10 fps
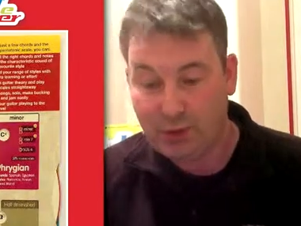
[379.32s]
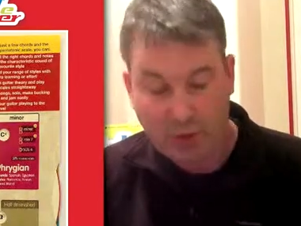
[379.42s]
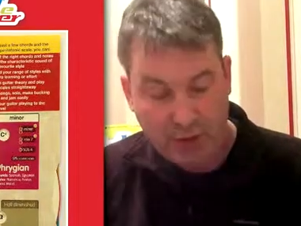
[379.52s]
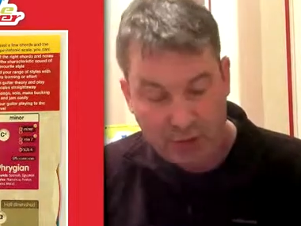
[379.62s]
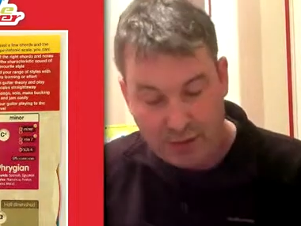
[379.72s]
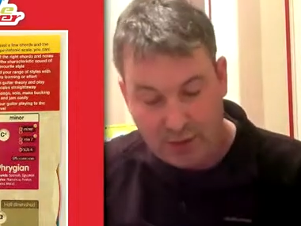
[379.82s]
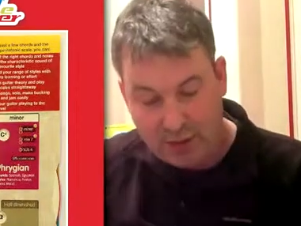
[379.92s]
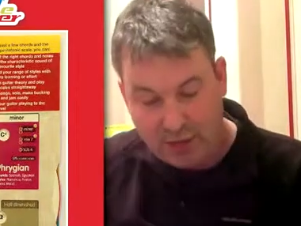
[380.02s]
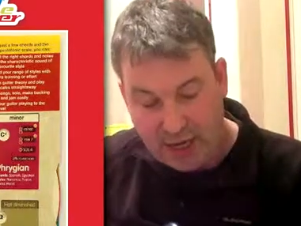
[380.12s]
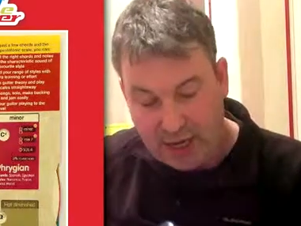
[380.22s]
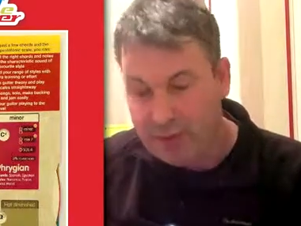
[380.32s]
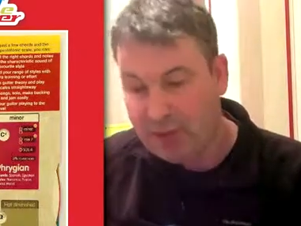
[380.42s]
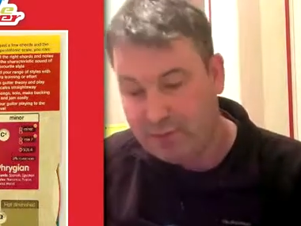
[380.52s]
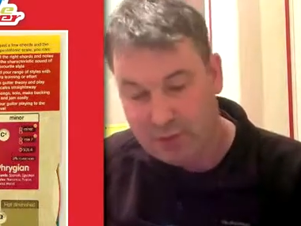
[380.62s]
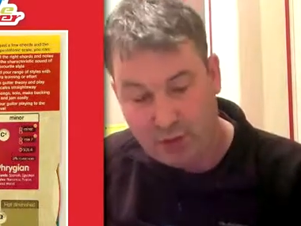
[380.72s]
create another
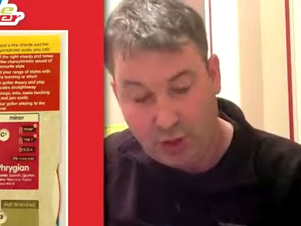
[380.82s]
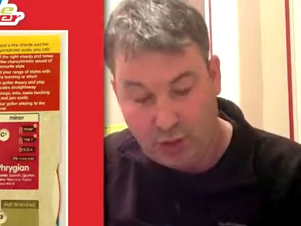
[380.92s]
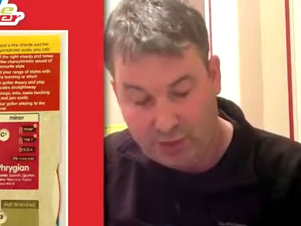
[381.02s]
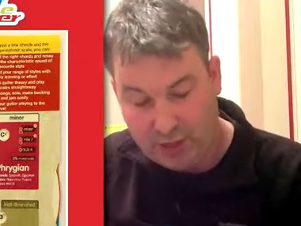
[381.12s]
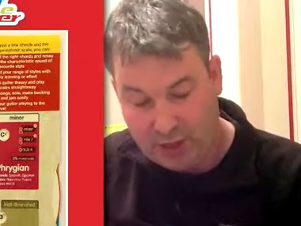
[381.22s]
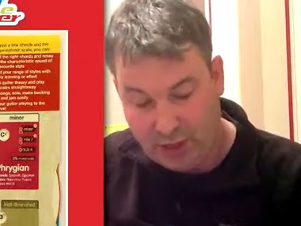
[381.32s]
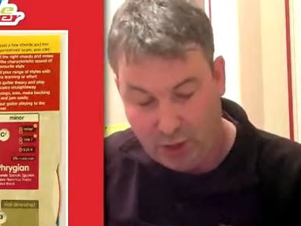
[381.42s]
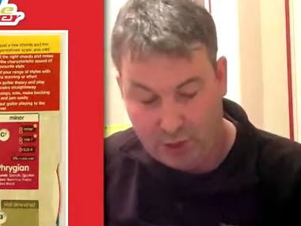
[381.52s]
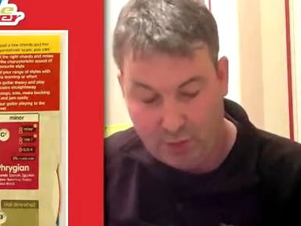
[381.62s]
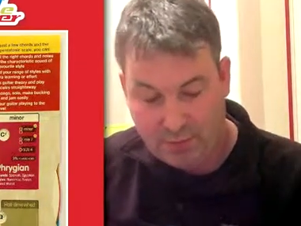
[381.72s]
section. So obviously it goes.